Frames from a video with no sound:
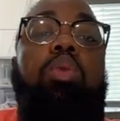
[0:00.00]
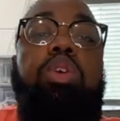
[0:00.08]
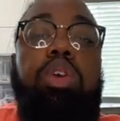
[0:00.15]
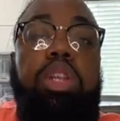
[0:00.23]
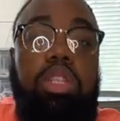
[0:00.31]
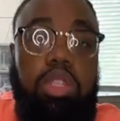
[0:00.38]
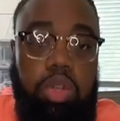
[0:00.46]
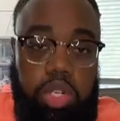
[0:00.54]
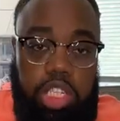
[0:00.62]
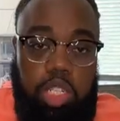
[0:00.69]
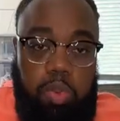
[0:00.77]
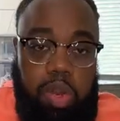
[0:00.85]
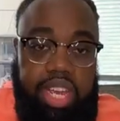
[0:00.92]
What we're going to do
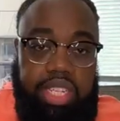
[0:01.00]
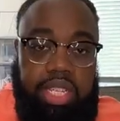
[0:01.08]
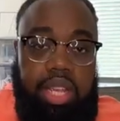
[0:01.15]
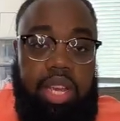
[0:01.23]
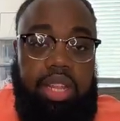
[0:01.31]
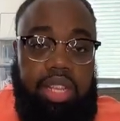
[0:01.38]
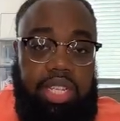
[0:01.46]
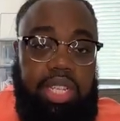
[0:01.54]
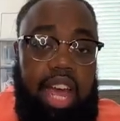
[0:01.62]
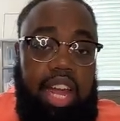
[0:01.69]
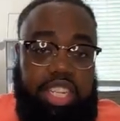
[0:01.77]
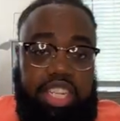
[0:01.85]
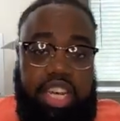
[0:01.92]
is just place the
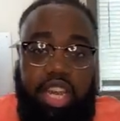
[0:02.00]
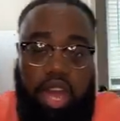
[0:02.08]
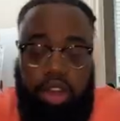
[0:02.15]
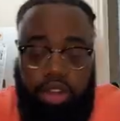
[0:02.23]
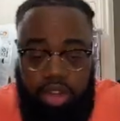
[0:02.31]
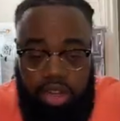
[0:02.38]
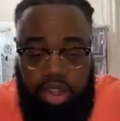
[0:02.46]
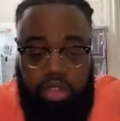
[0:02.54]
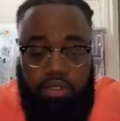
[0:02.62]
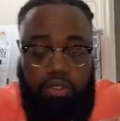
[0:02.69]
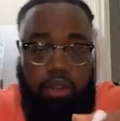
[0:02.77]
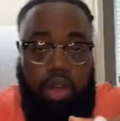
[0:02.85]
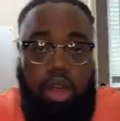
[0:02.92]
sock jig
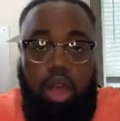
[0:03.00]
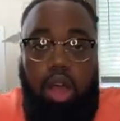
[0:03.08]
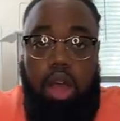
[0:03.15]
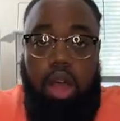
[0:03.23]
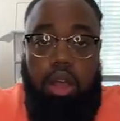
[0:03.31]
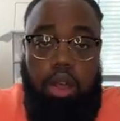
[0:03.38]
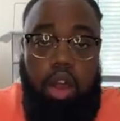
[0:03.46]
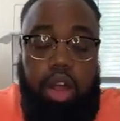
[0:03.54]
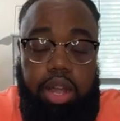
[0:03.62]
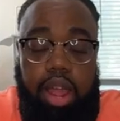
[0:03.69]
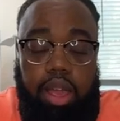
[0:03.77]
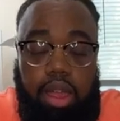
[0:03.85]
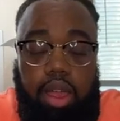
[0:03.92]
underneath
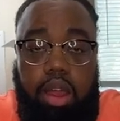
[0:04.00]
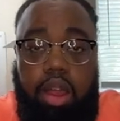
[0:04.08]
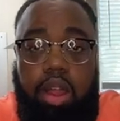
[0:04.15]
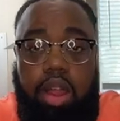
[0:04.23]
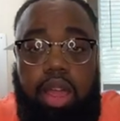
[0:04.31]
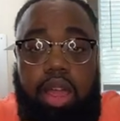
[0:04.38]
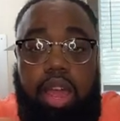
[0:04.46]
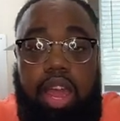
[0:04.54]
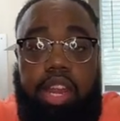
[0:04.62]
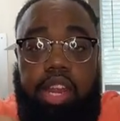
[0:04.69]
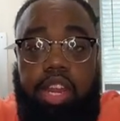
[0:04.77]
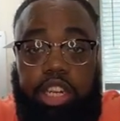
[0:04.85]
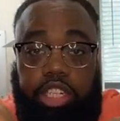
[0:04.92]
our neck here,
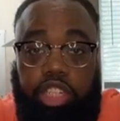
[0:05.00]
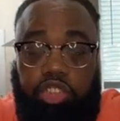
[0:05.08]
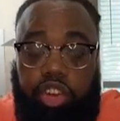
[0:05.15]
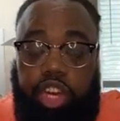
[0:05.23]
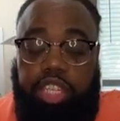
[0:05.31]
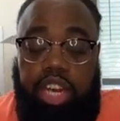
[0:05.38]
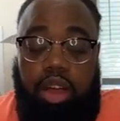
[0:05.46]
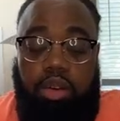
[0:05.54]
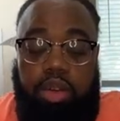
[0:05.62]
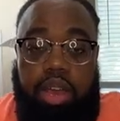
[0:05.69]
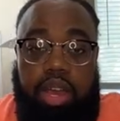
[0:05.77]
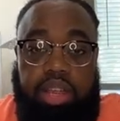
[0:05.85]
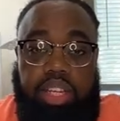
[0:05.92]
and then just stretch
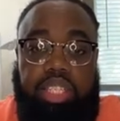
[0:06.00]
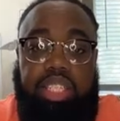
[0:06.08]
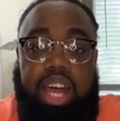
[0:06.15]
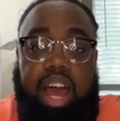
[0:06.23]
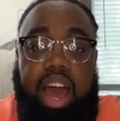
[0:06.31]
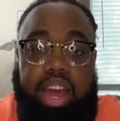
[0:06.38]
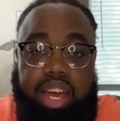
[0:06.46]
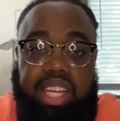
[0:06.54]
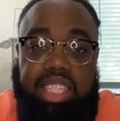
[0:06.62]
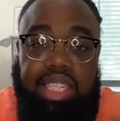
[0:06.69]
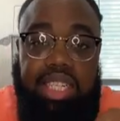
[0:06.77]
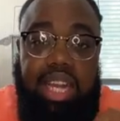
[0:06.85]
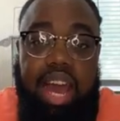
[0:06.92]
out the sock
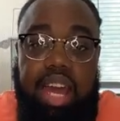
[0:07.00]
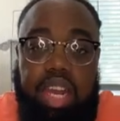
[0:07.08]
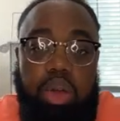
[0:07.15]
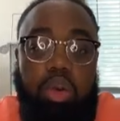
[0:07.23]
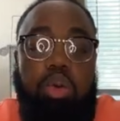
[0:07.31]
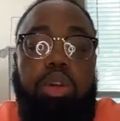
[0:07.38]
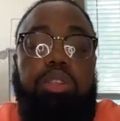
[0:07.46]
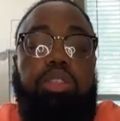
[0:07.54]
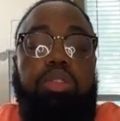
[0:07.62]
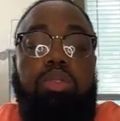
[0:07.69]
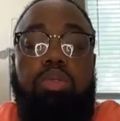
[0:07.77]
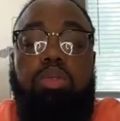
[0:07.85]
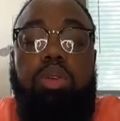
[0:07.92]
and slide it
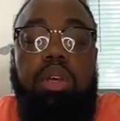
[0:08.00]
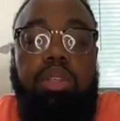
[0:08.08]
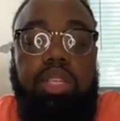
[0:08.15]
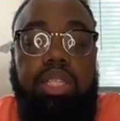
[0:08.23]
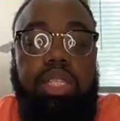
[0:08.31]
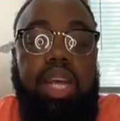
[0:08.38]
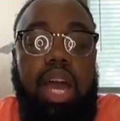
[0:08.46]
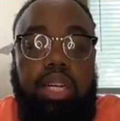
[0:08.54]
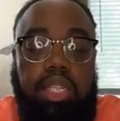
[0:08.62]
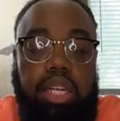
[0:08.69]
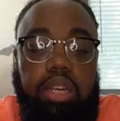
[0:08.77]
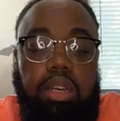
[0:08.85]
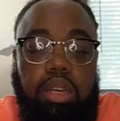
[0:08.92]
onto the
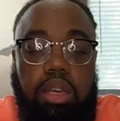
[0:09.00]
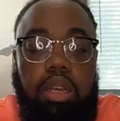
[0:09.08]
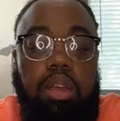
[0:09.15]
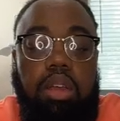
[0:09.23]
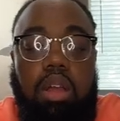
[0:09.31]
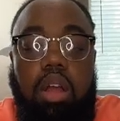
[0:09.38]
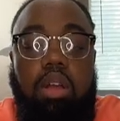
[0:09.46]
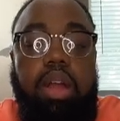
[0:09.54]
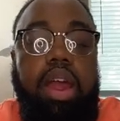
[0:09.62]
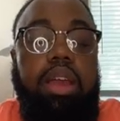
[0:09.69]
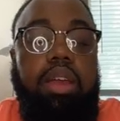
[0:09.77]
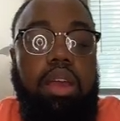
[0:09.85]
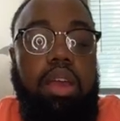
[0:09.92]
sock jig. All
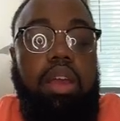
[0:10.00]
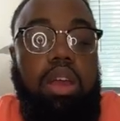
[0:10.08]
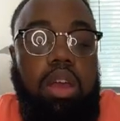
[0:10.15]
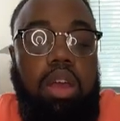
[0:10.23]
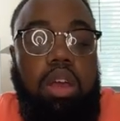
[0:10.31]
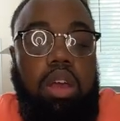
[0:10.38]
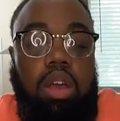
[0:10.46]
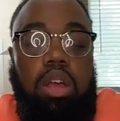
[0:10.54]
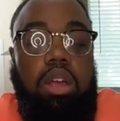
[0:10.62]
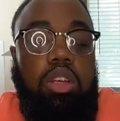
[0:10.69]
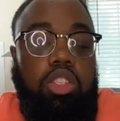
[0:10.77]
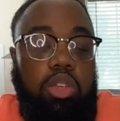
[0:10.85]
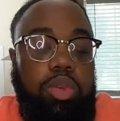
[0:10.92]
right,
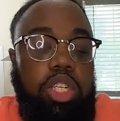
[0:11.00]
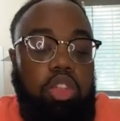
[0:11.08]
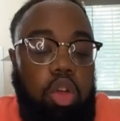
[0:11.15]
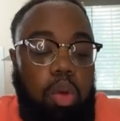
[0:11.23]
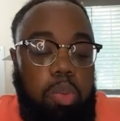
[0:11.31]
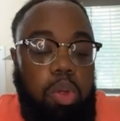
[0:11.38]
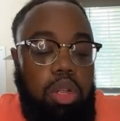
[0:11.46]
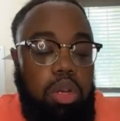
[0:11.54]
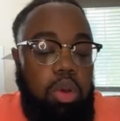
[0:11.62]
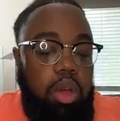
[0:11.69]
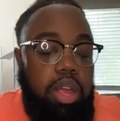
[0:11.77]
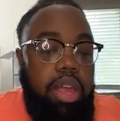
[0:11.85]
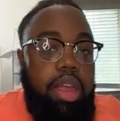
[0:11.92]
so we're just going to pull
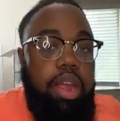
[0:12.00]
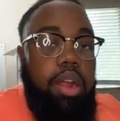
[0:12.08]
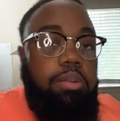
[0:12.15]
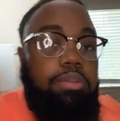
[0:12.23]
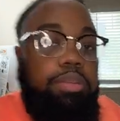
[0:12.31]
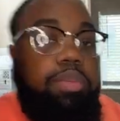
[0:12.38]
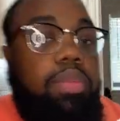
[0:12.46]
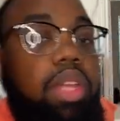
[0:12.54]
it on here.